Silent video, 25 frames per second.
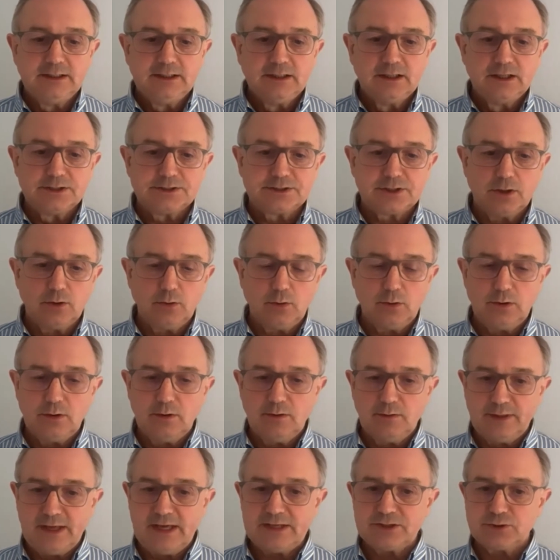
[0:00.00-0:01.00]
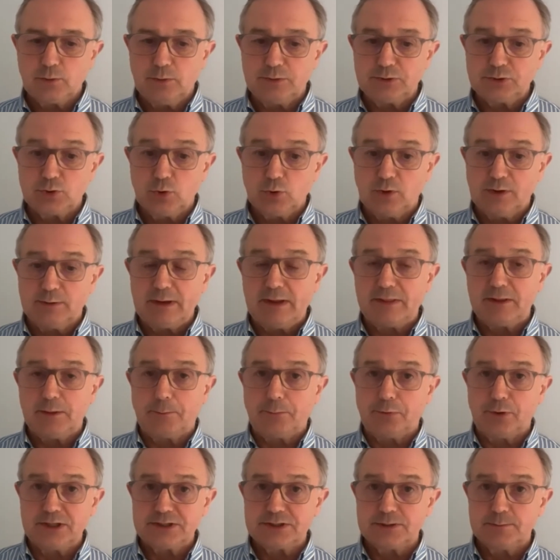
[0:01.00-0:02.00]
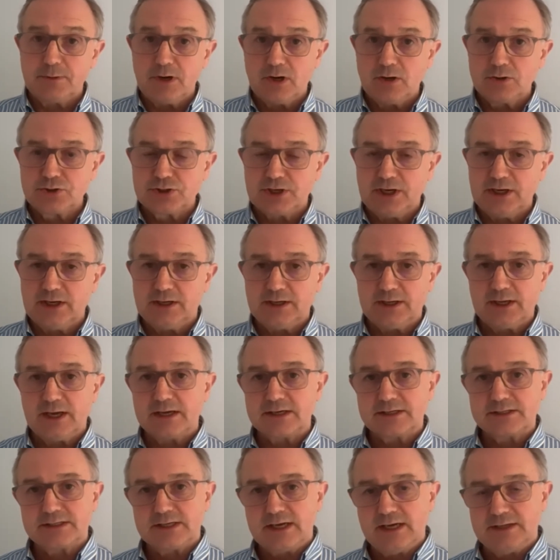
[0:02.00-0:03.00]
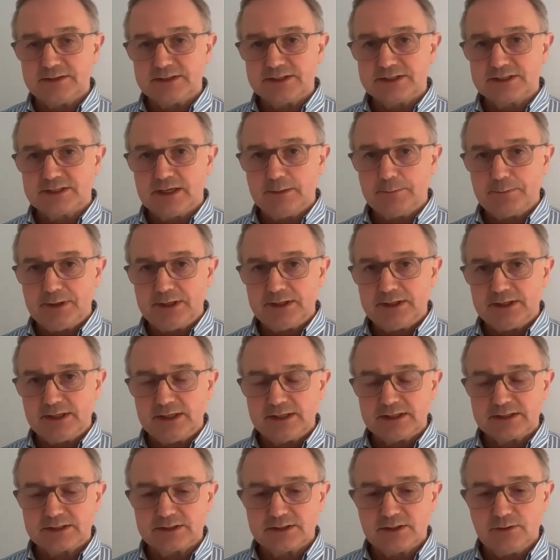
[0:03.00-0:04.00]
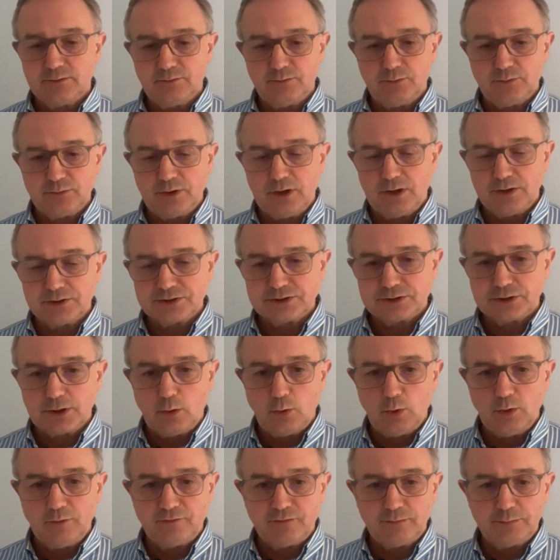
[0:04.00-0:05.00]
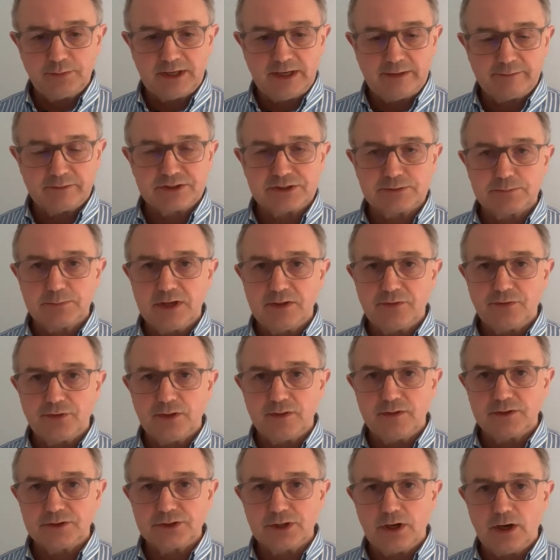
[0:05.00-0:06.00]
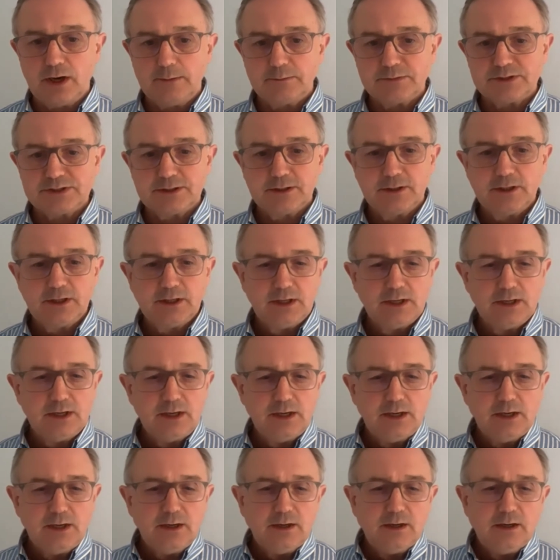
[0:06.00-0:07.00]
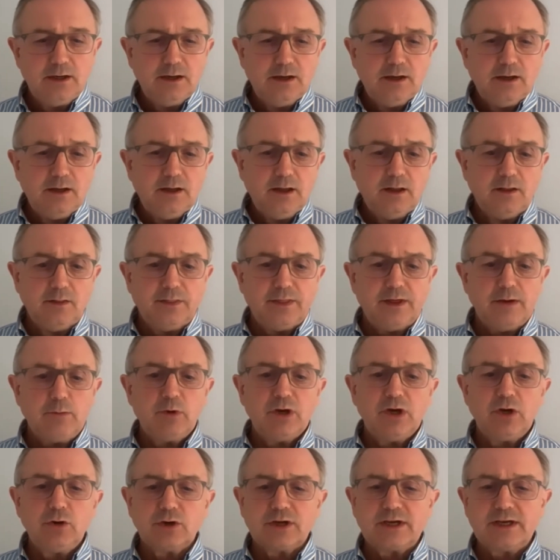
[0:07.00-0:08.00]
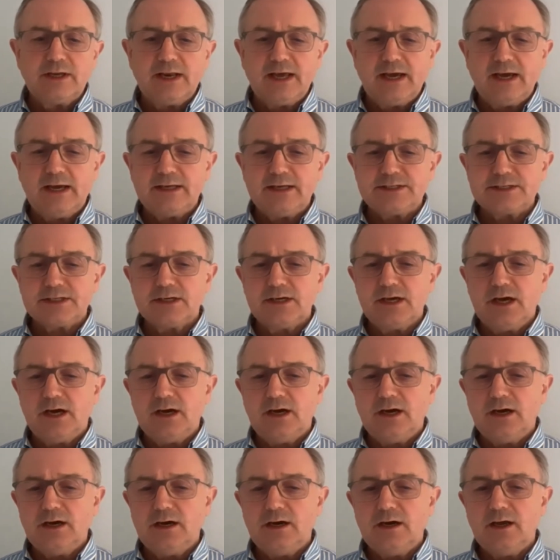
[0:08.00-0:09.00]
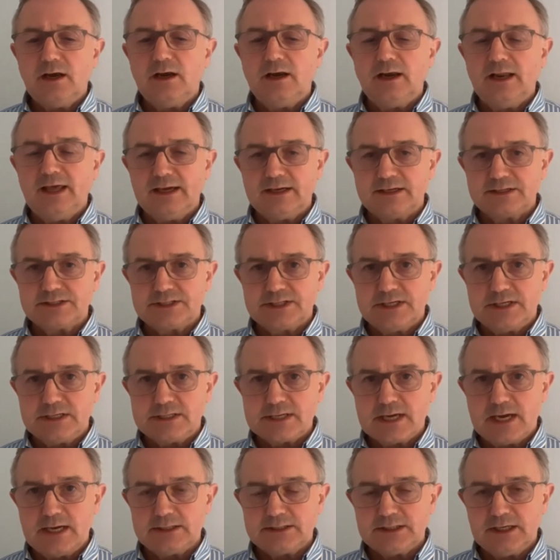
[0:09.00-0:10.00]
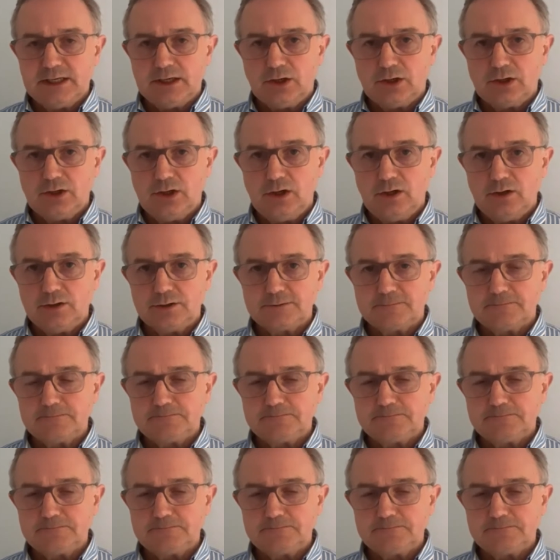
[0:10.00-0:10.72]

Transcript: So that's what we're talking about, the Pret-a-Manger Index and the Skip Index, stolen from David Smith at the Times. Then we're looking at legacy debt incurred.